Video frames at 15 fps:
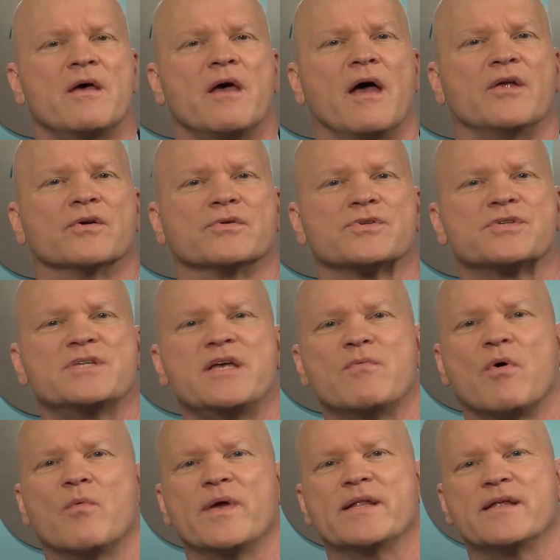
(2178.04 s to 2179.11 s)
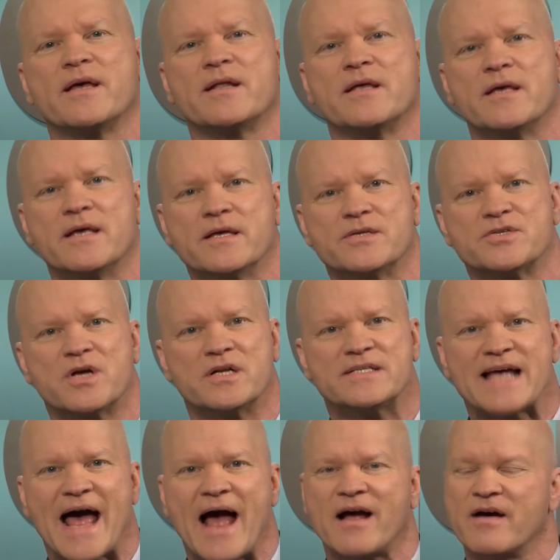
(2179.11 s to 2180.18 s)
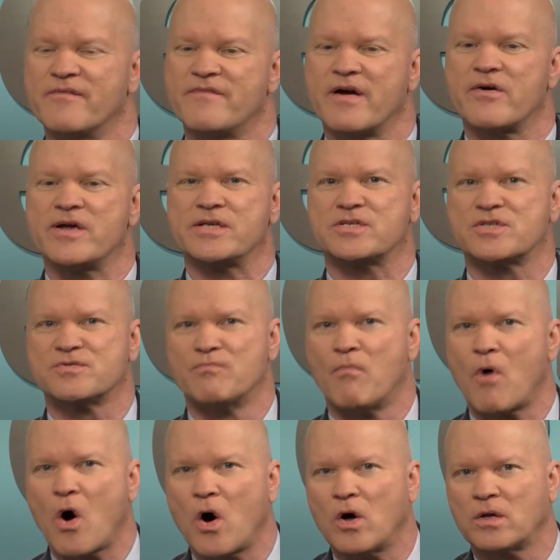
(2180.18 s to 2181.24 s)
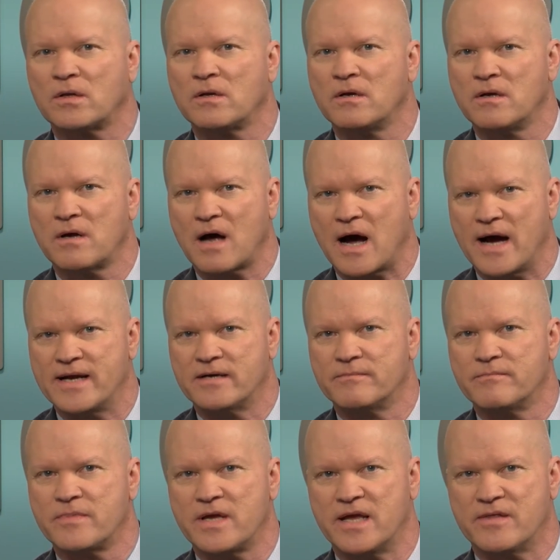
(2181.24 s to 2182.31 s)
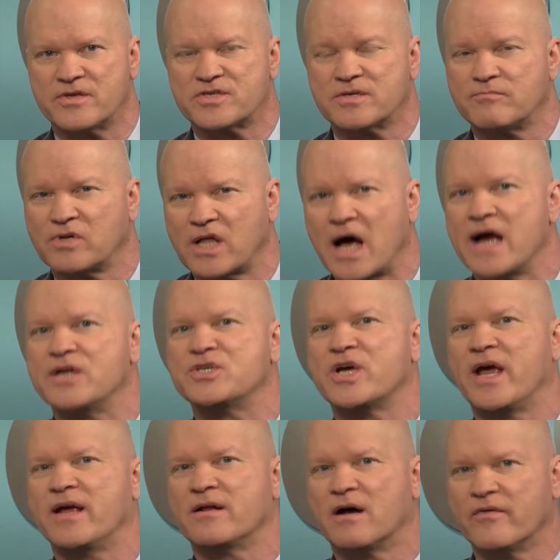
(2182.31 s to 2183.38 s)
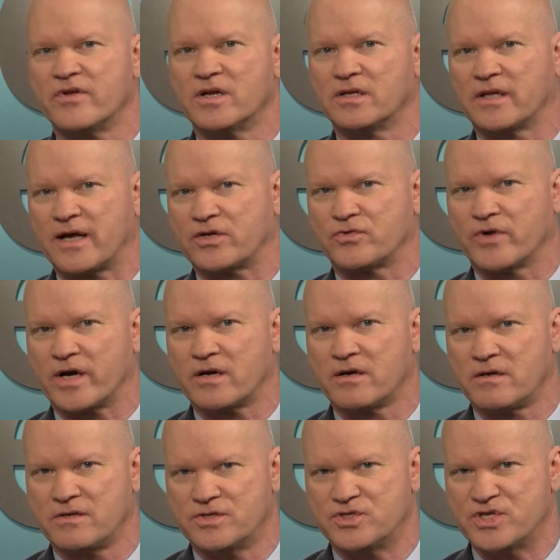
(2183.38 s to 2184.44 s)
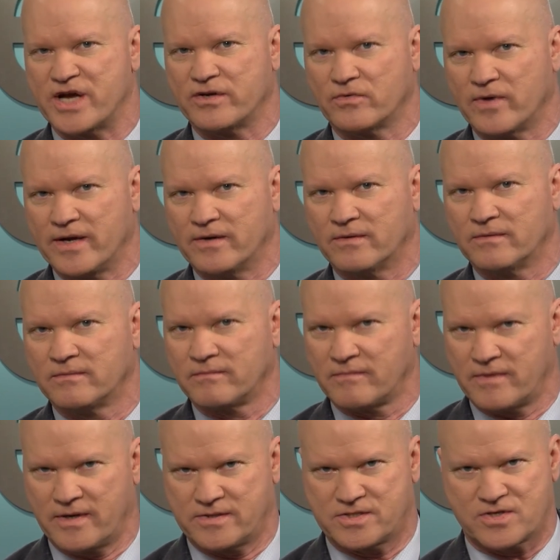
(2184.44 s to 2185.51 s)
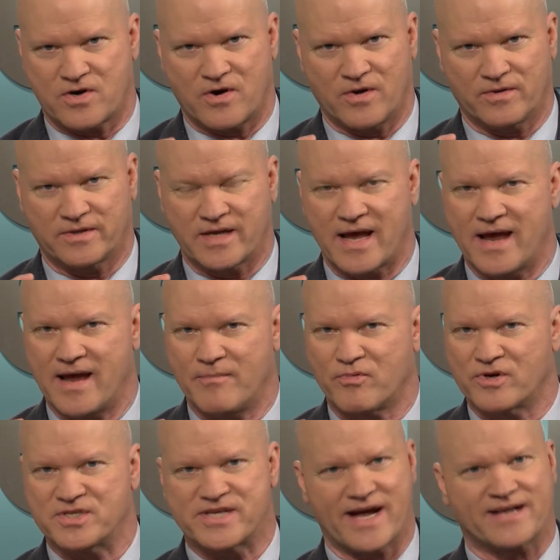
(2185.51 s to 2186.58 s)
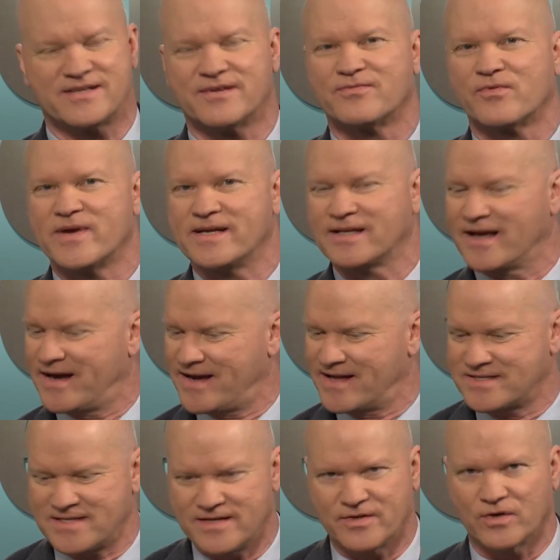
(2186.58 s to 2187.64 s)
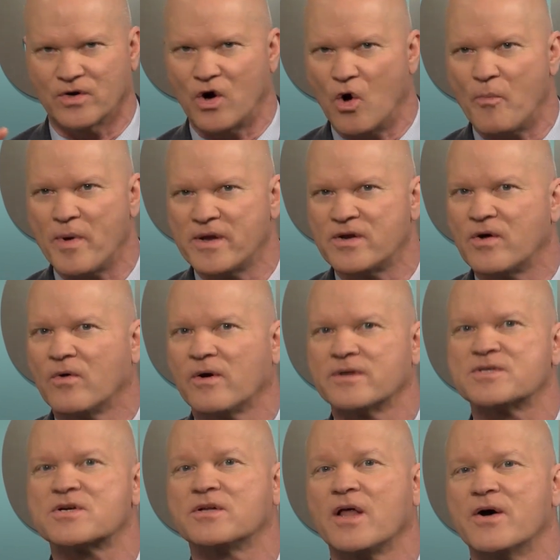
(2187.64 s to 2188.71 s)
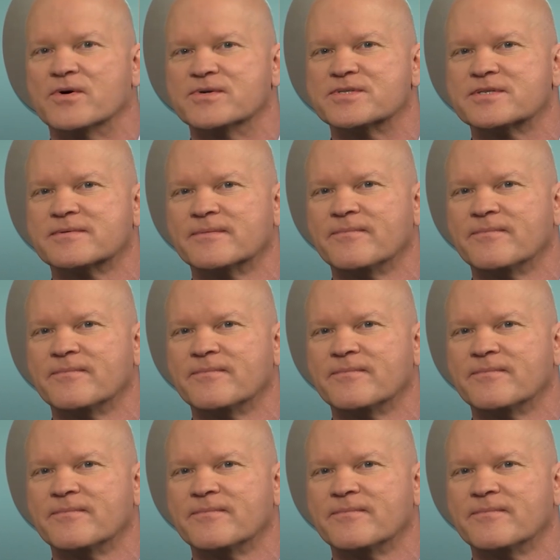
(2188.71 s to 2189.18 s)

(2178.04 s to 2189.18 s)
and you'll see what we did is attack a very small item in the supply chain of an electric generator. It's called a protective relay. It's either open or it's closed.